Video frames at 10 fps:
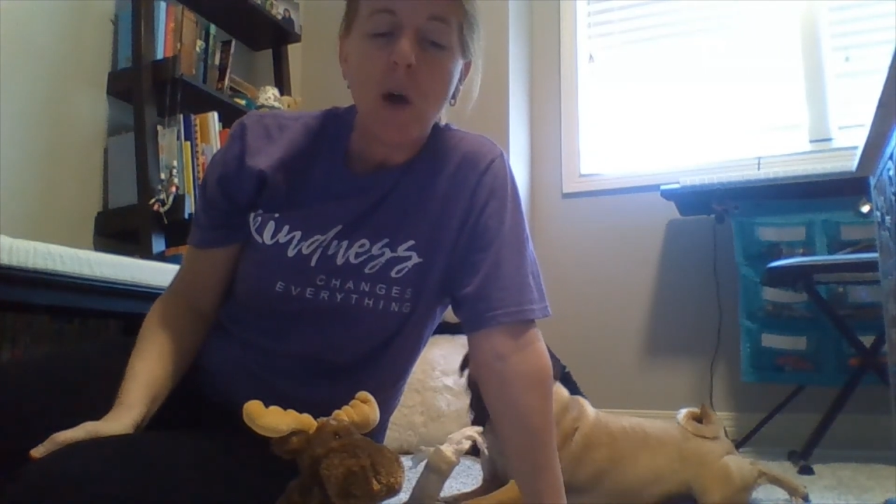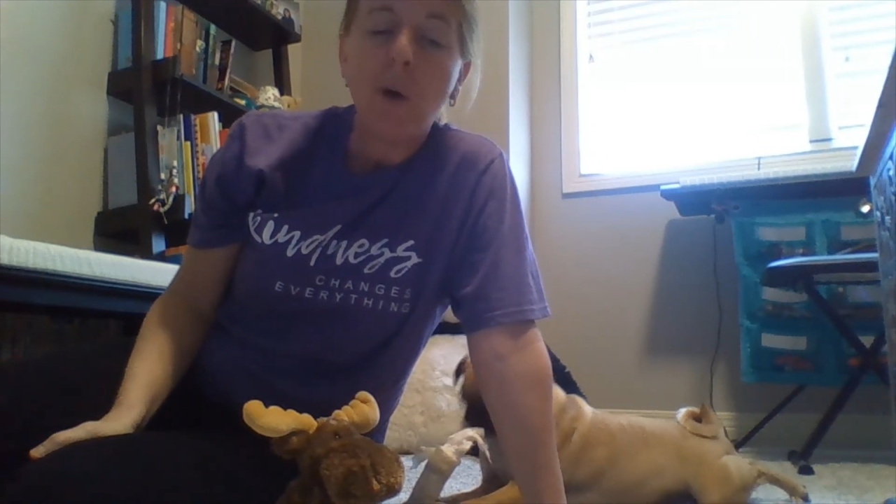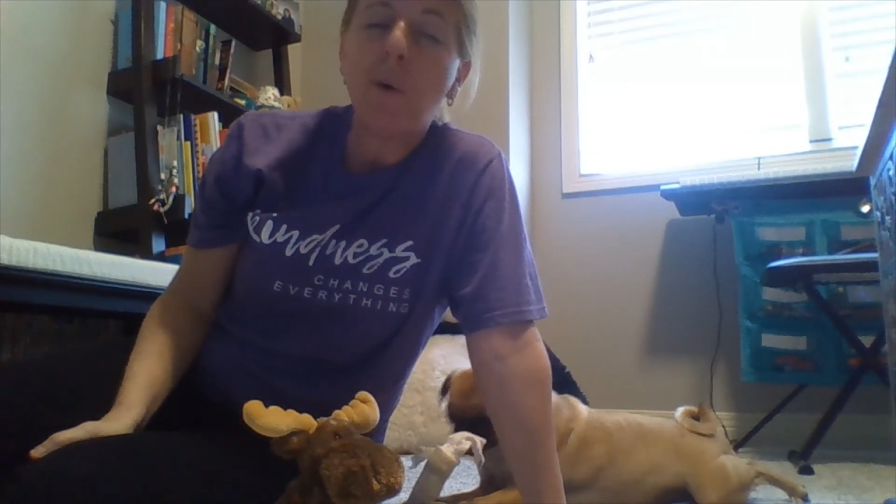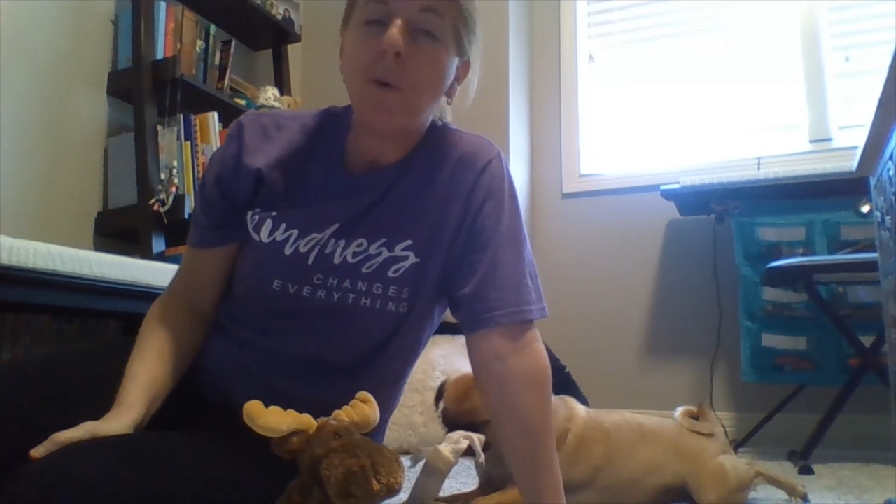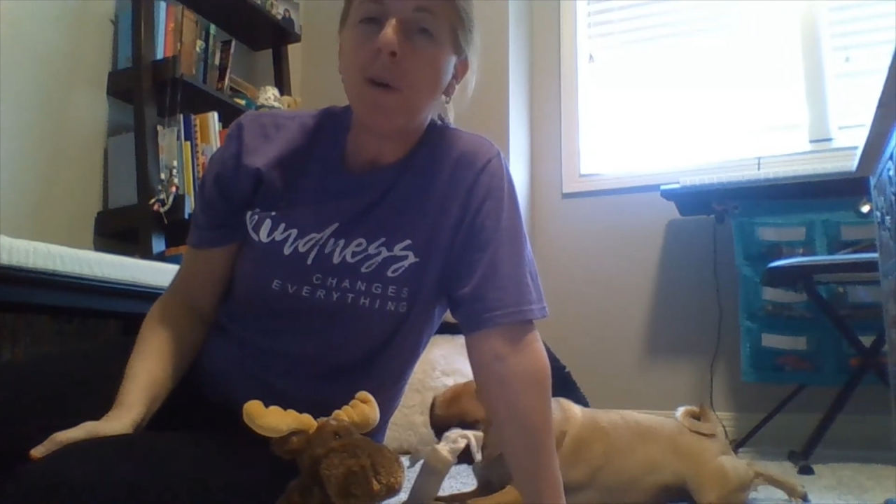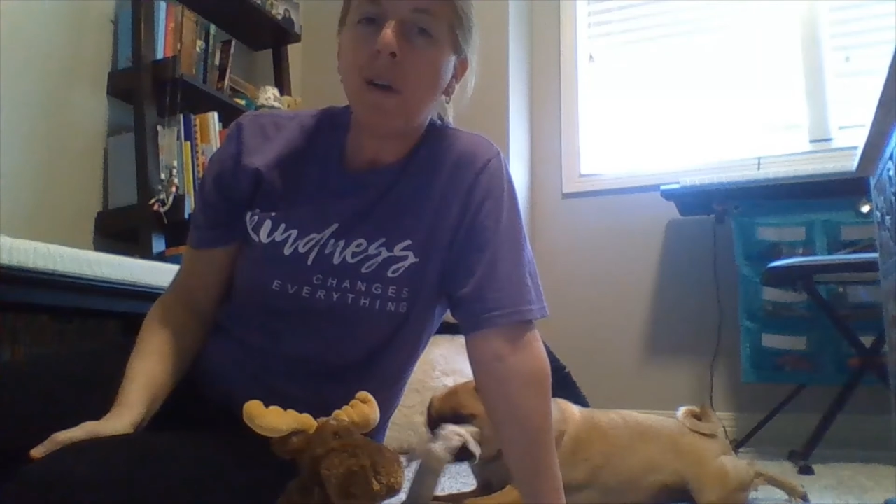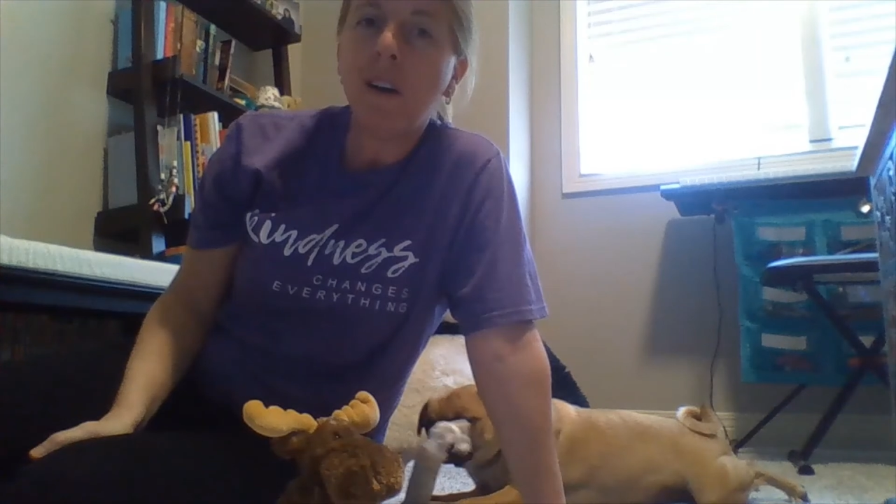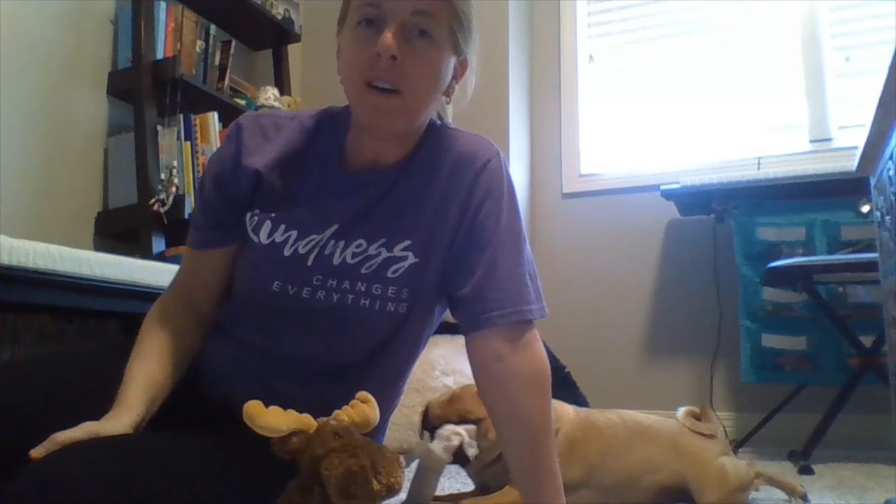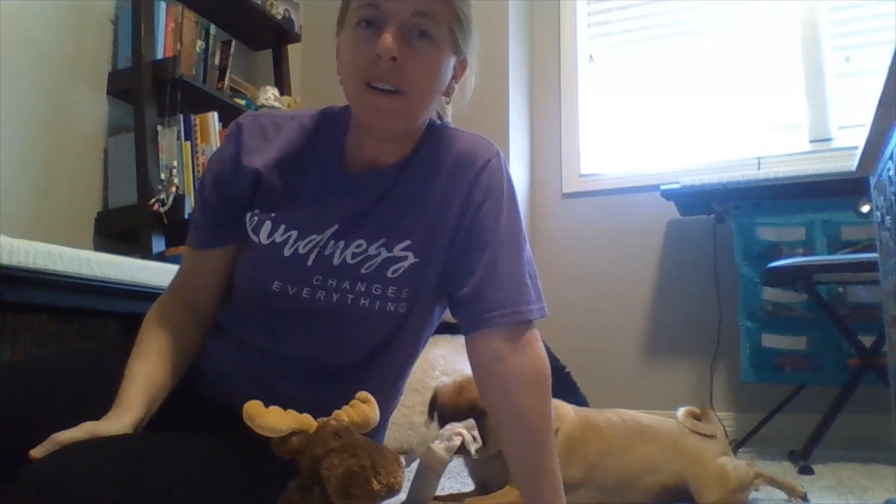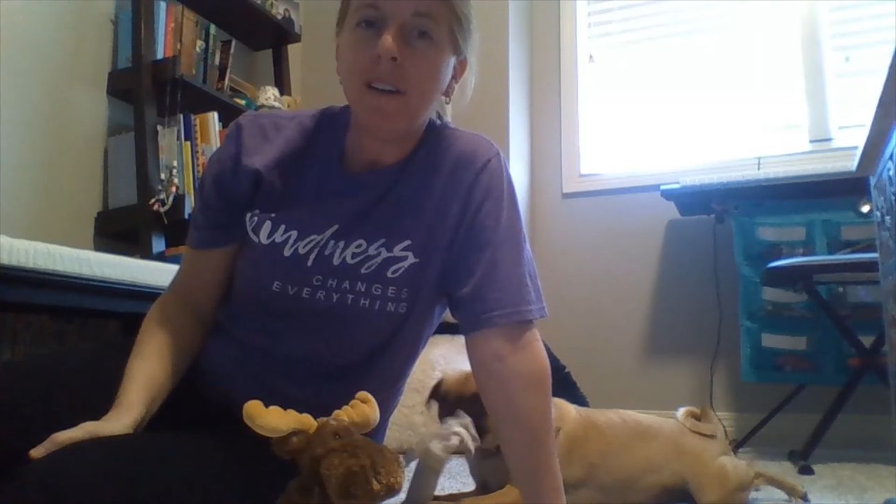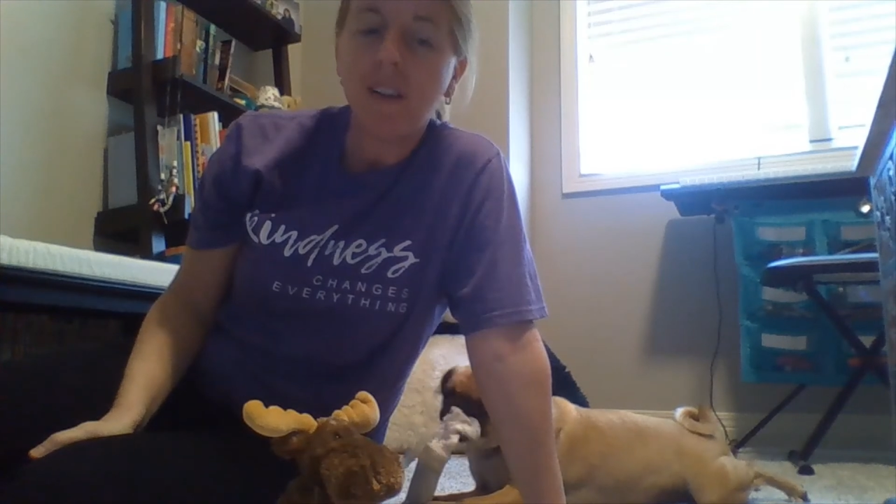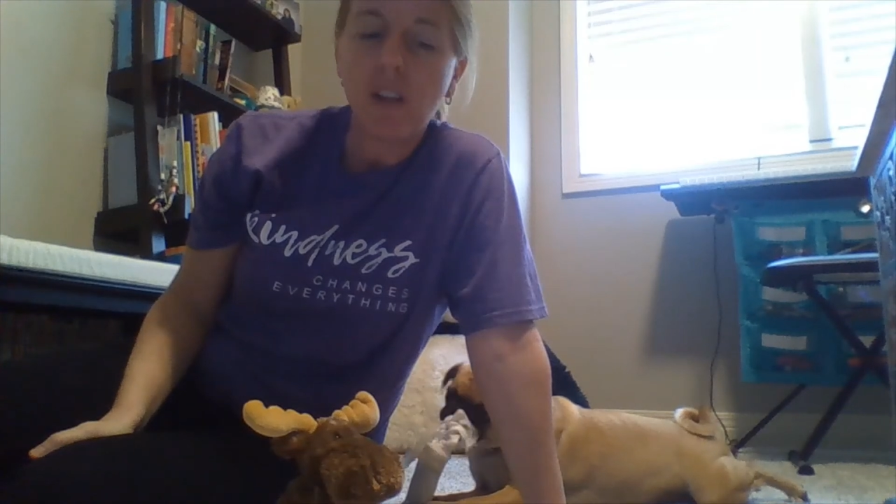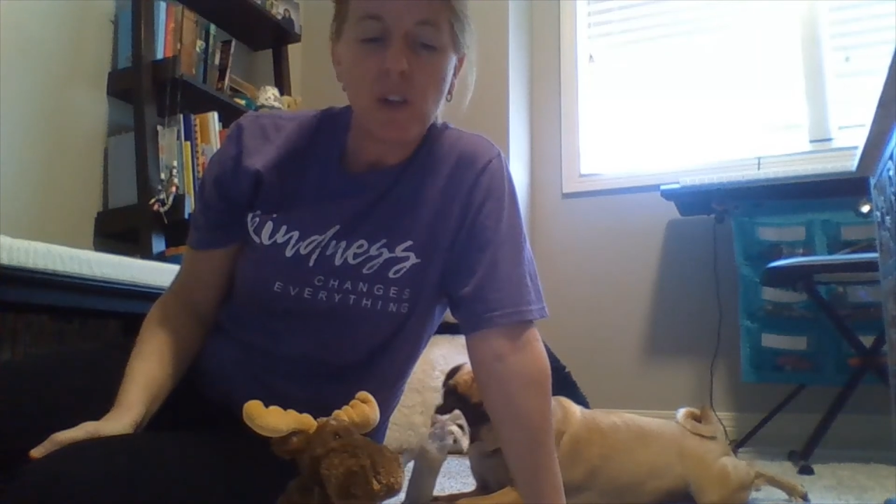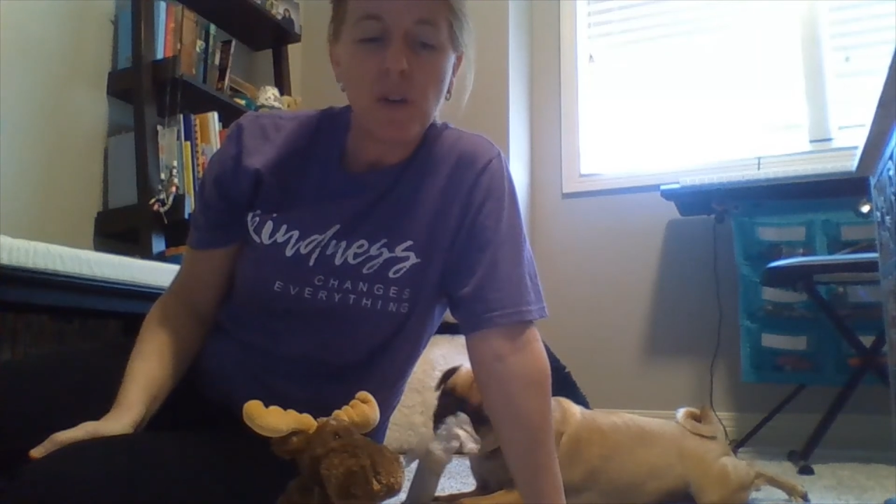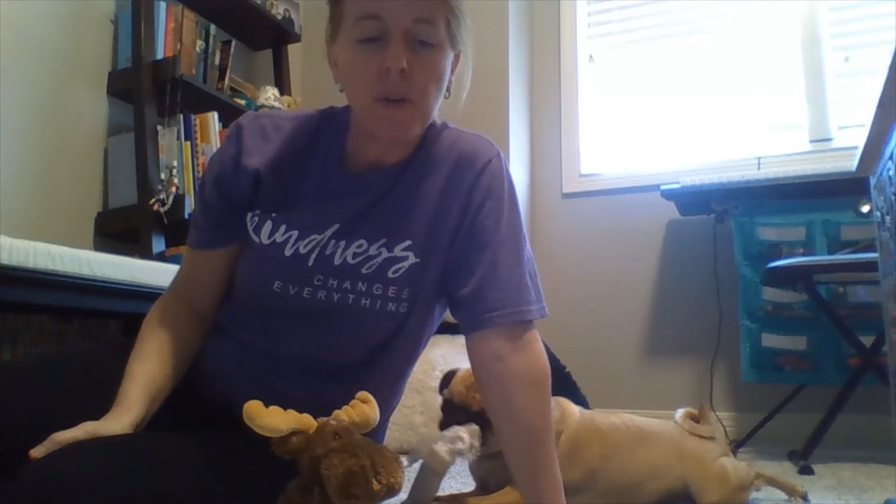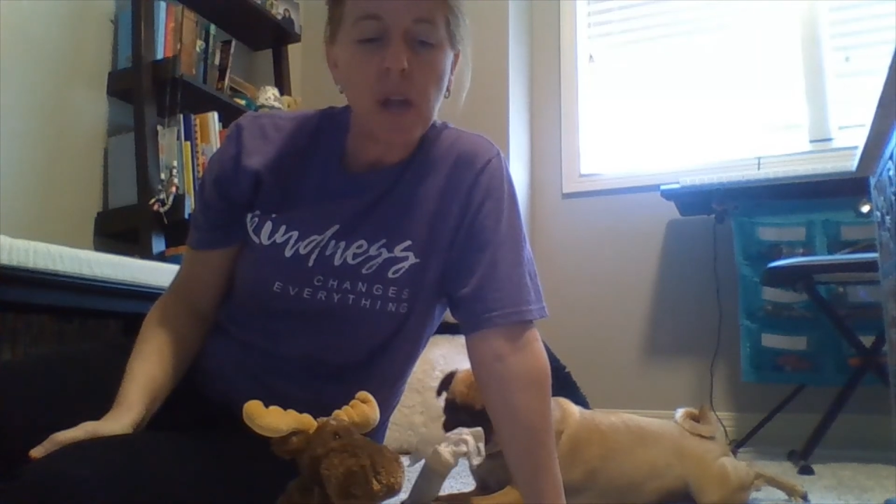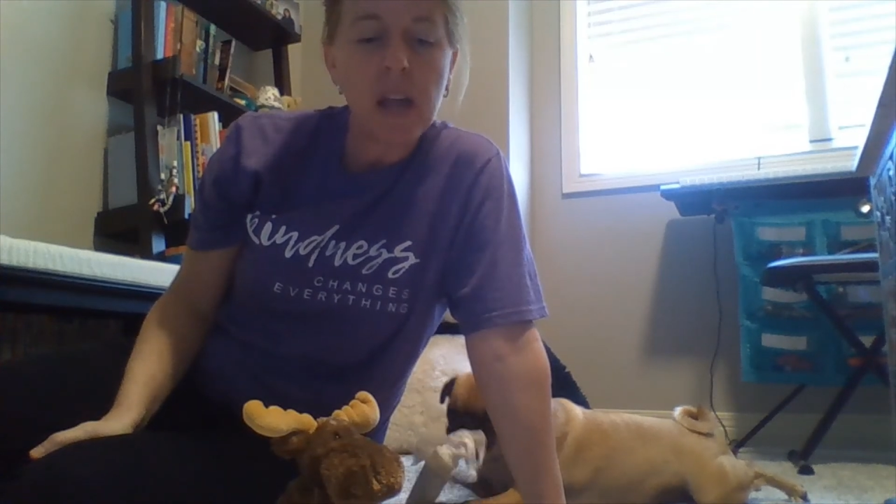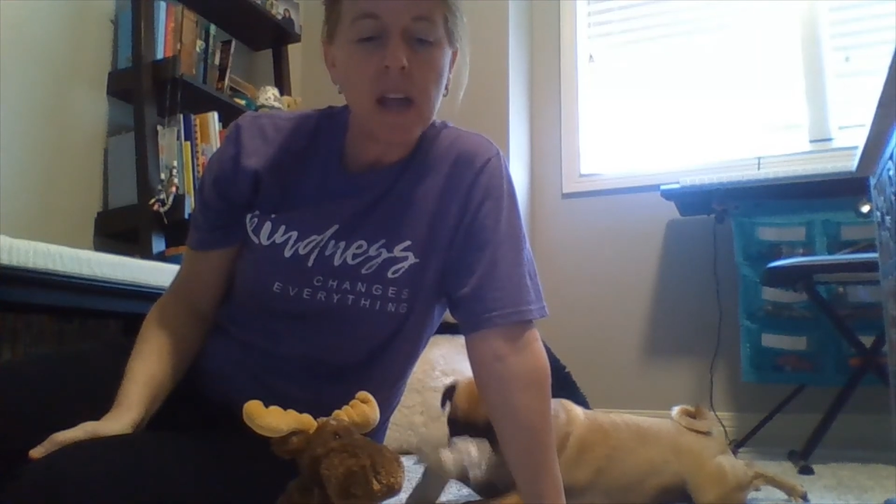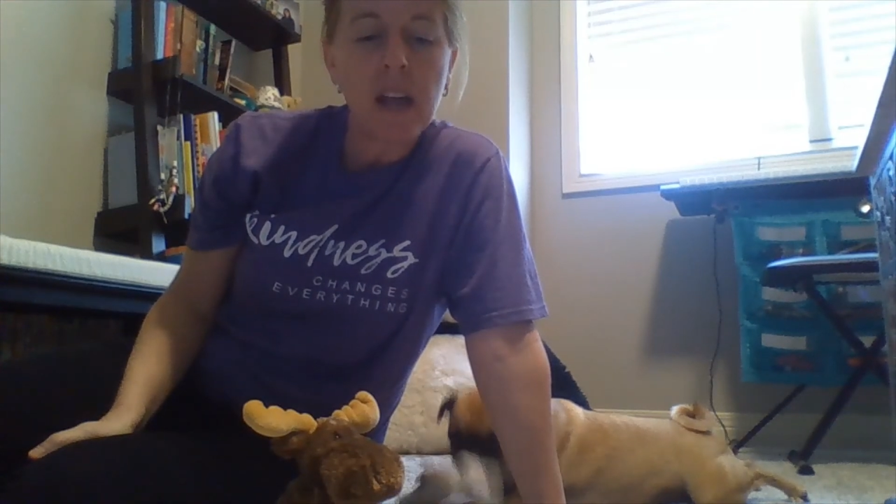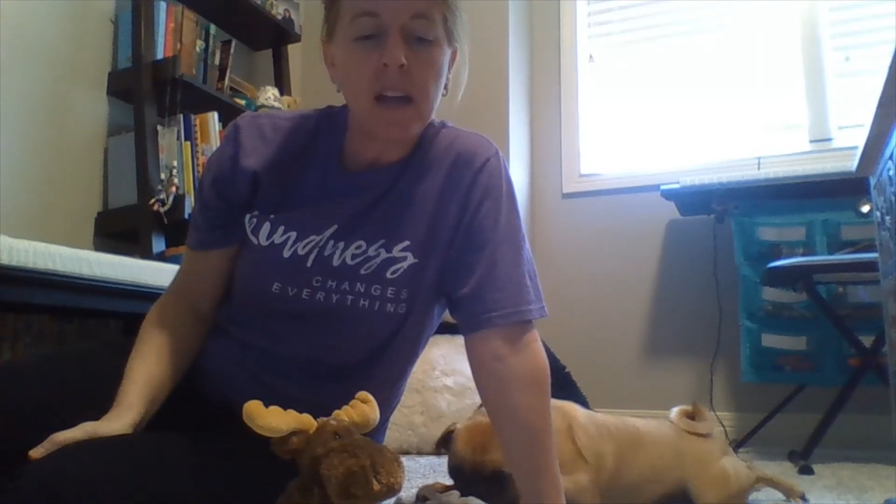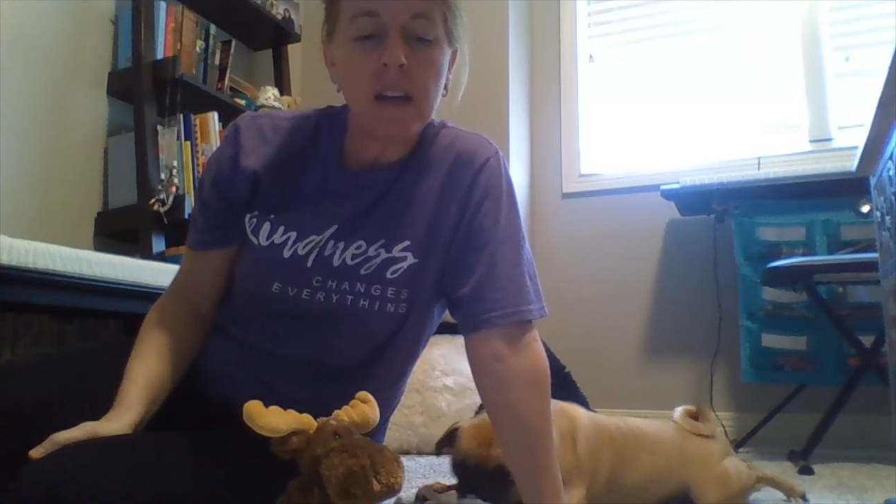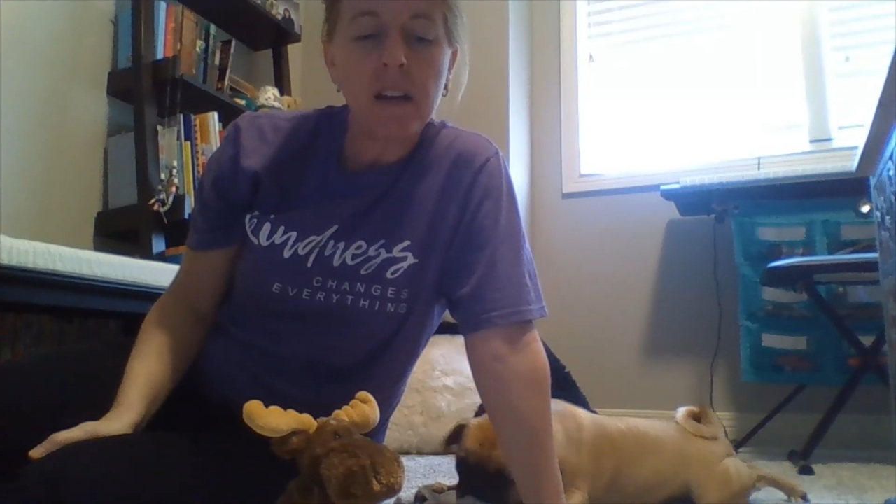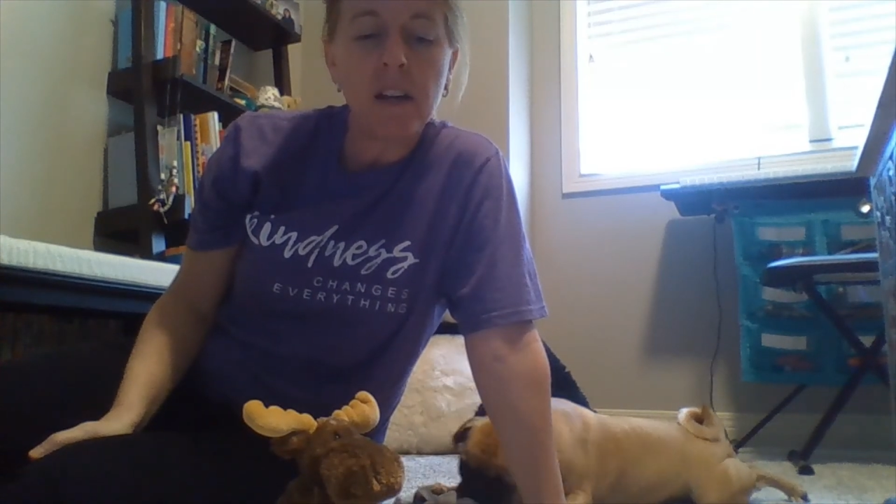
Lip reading: or you can